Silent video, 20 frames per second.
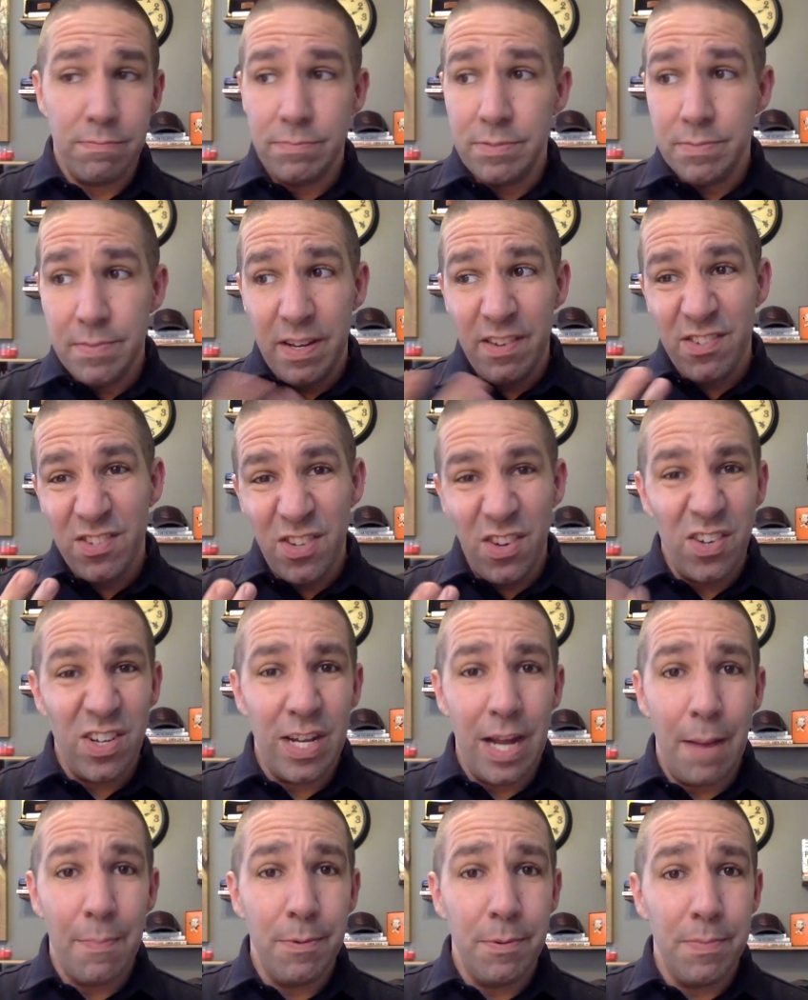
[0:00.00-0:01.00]
You may have sold a
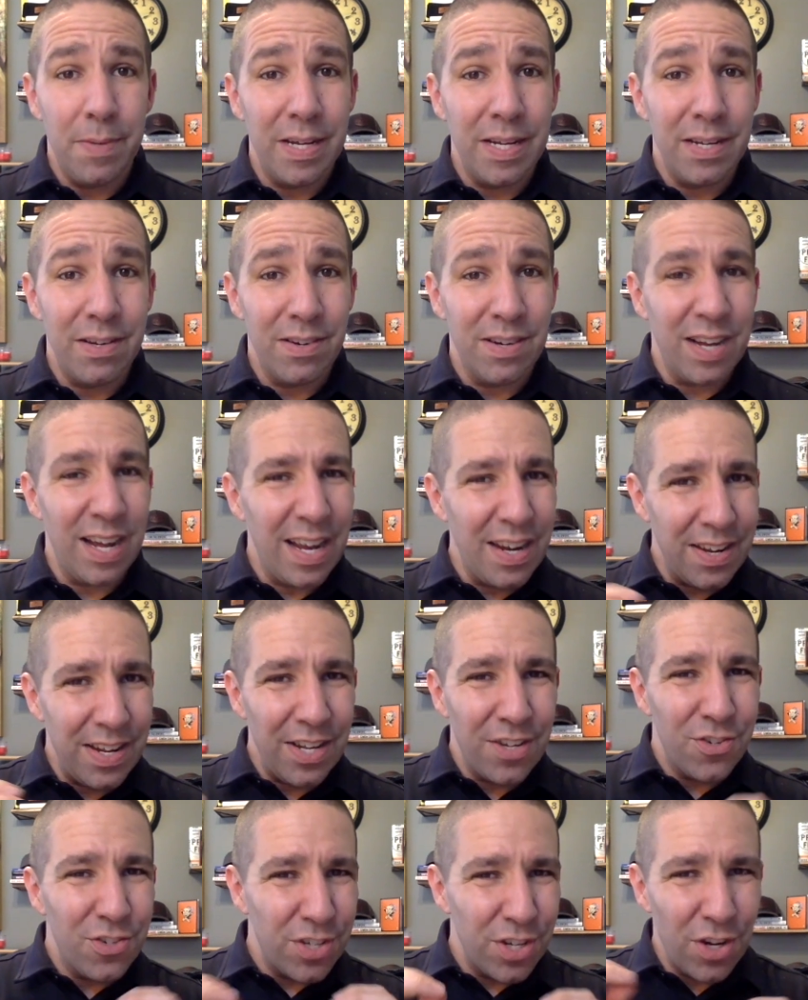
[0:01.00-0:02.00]
couple, but you're kind of
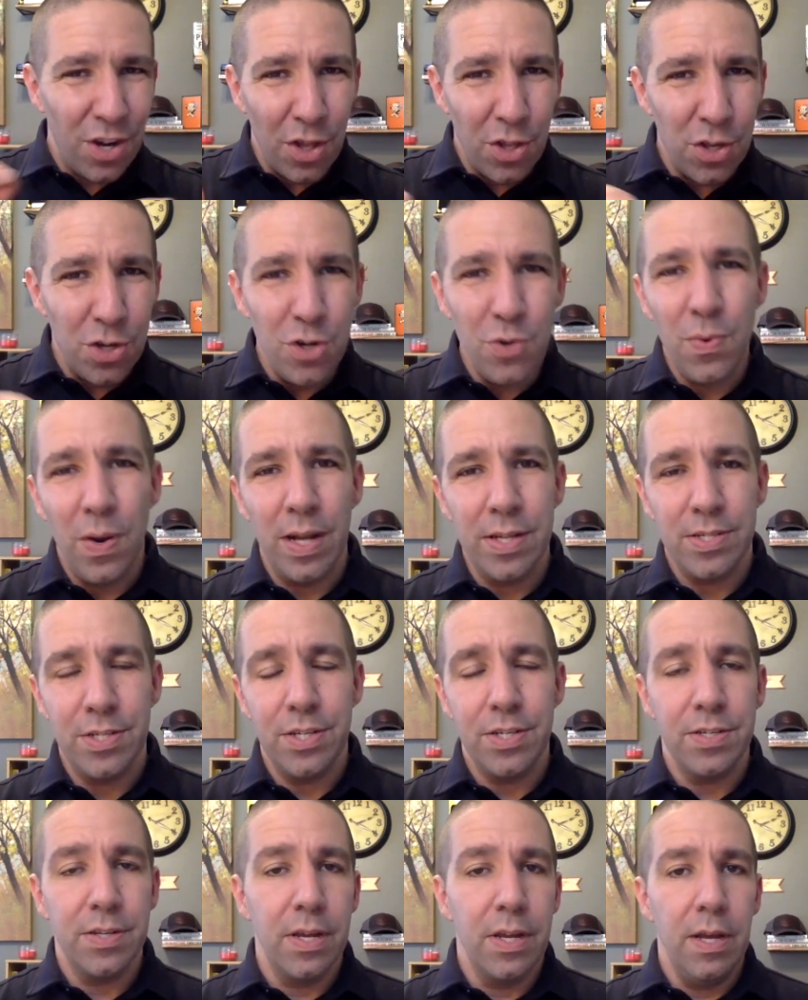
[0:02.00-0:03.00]
interested in all the
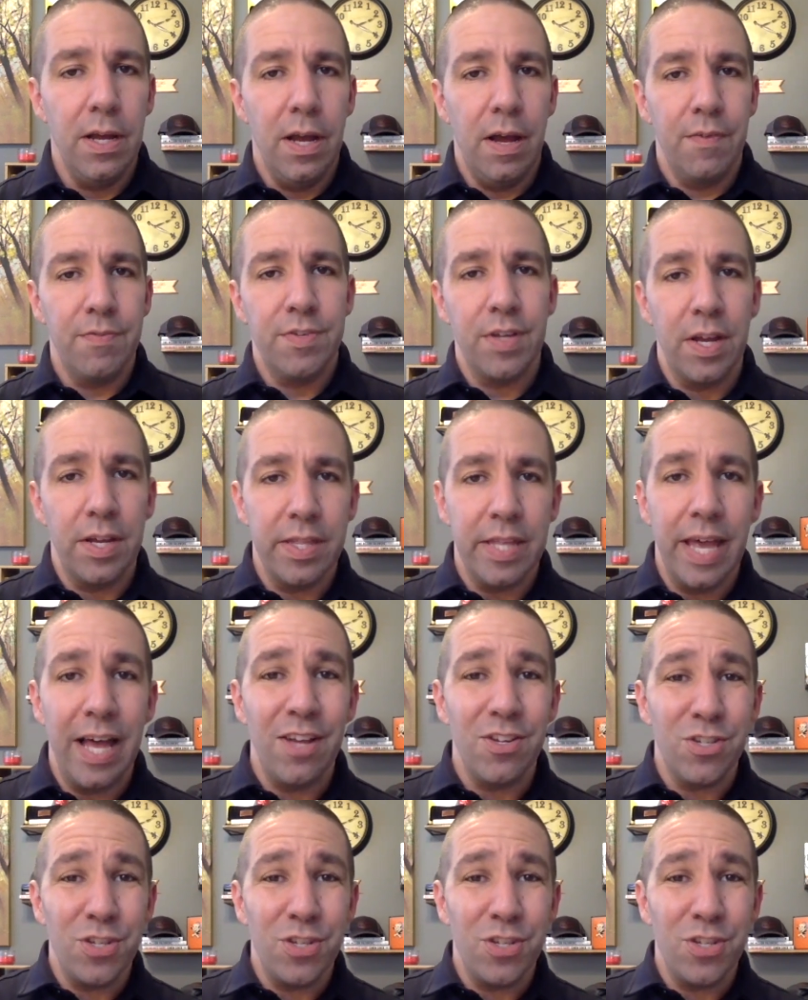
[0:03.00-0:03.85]
nuances of selling the house.